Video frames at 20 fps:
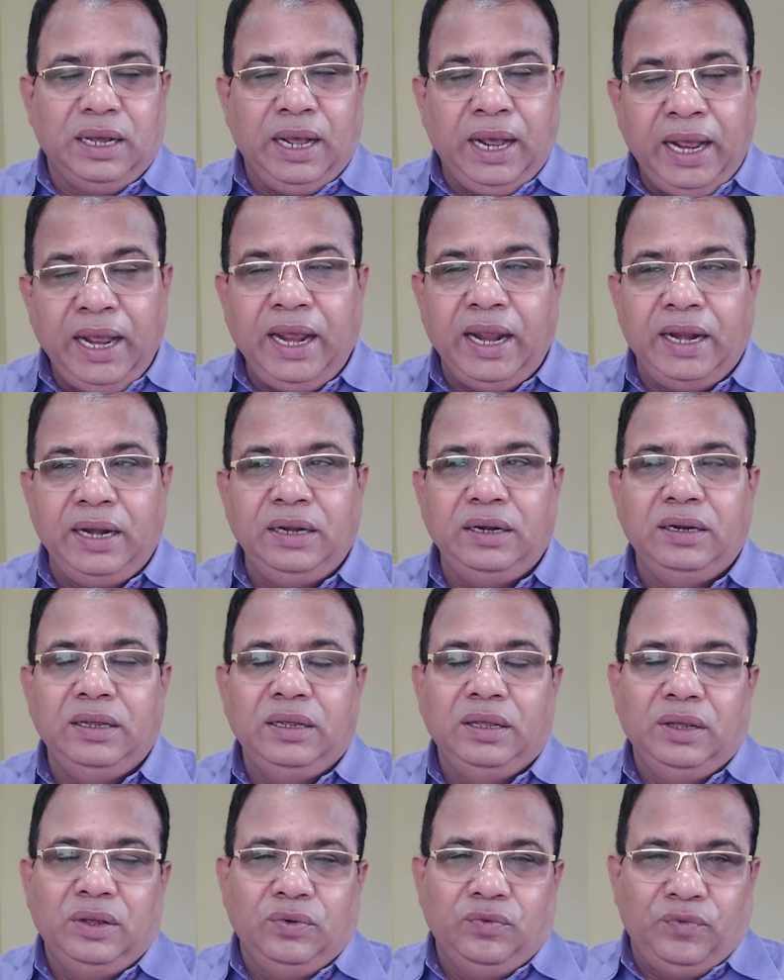And
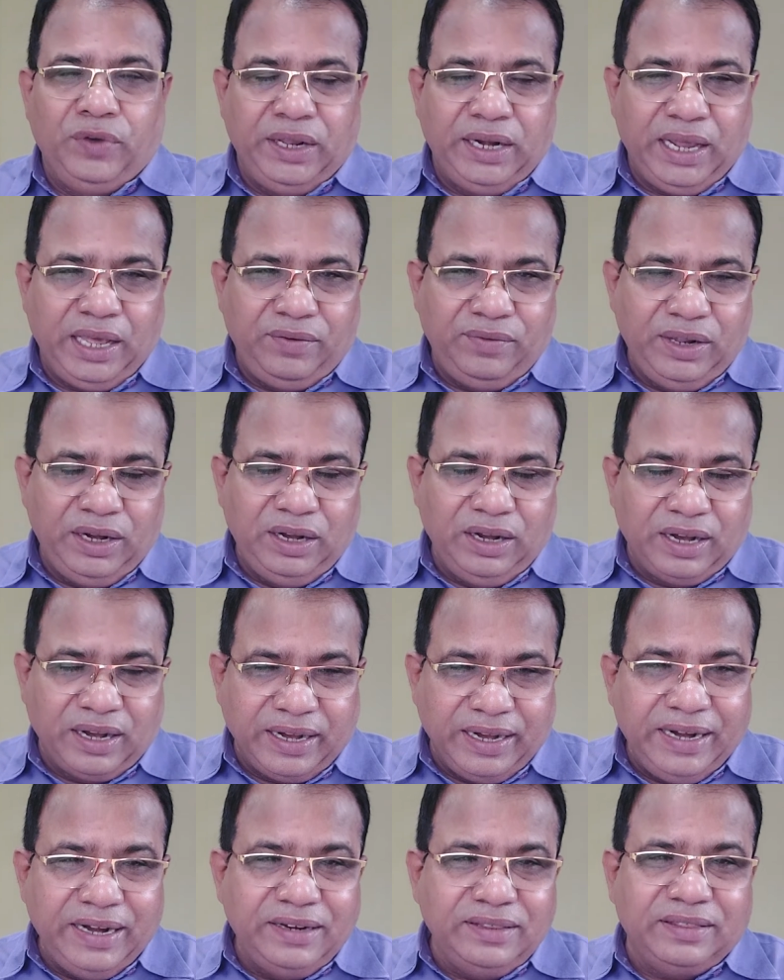when I will
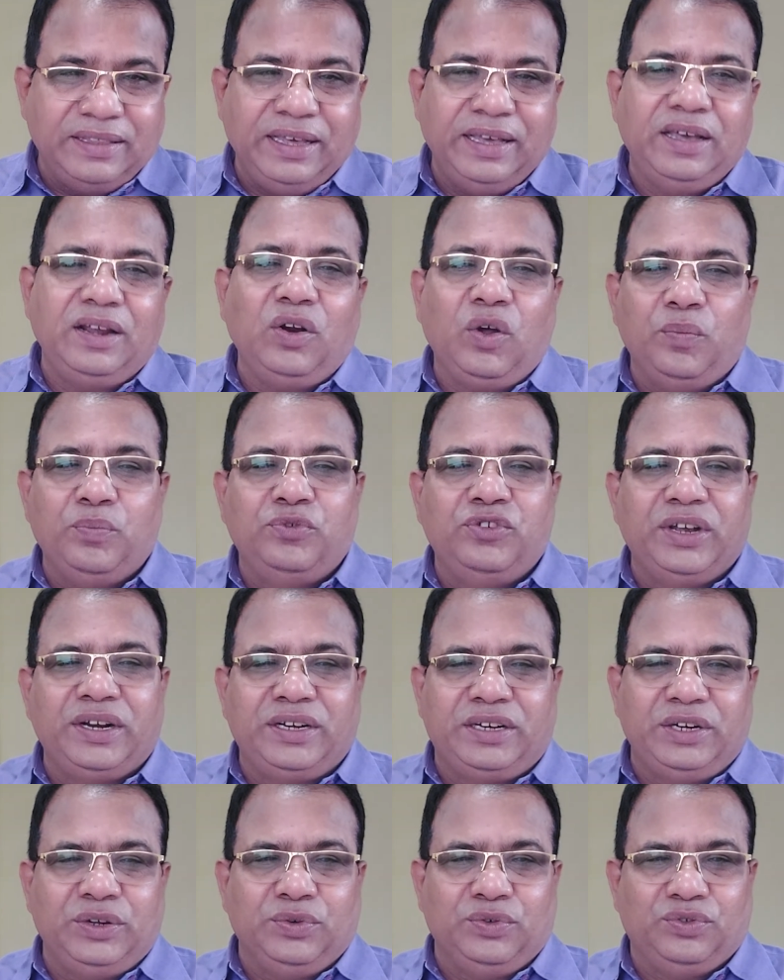read their
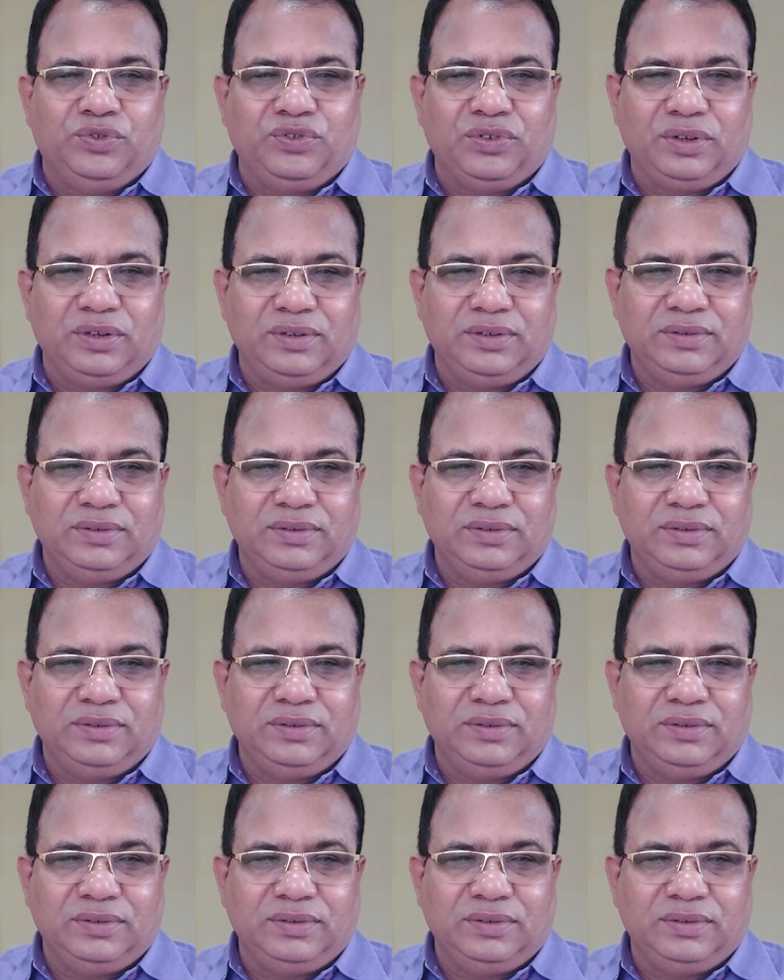objectives,